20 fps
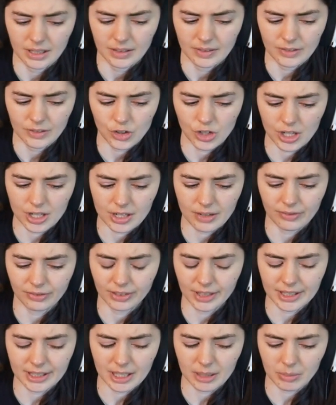She's
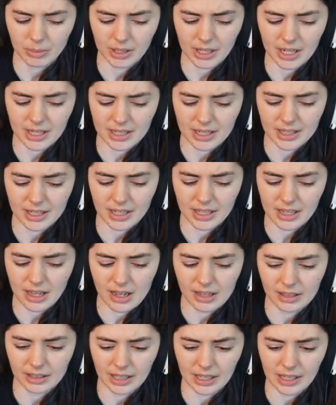conflicted because it's a
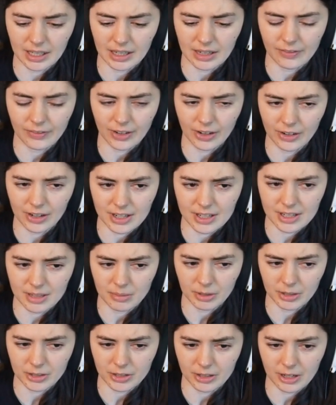youngling in a very
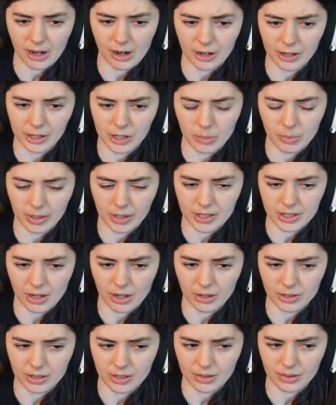similar scenario, but it's
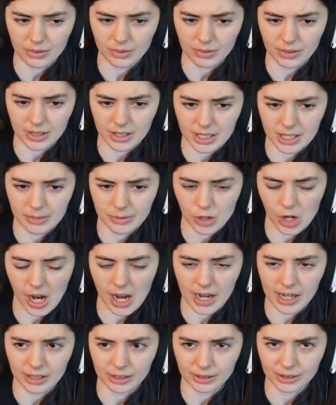also this
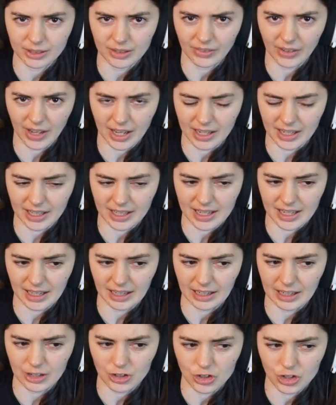child of
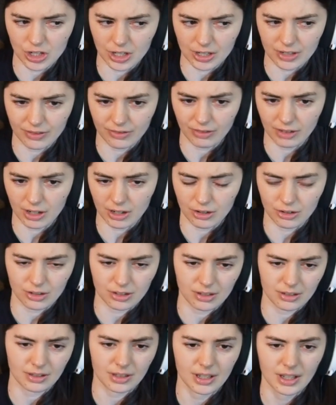Anakin, and she
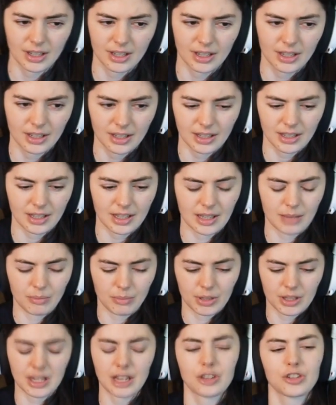fears him
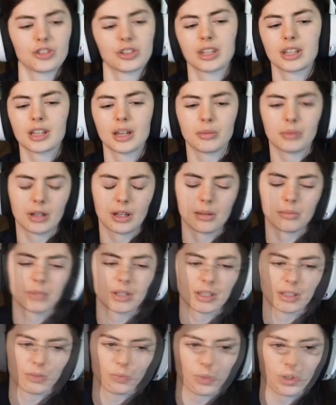potentially
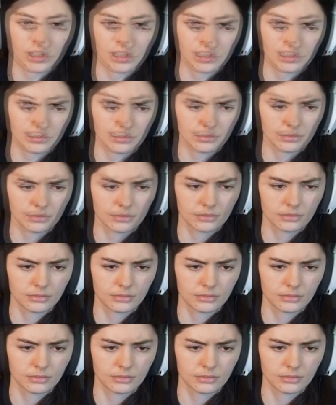becoming what he...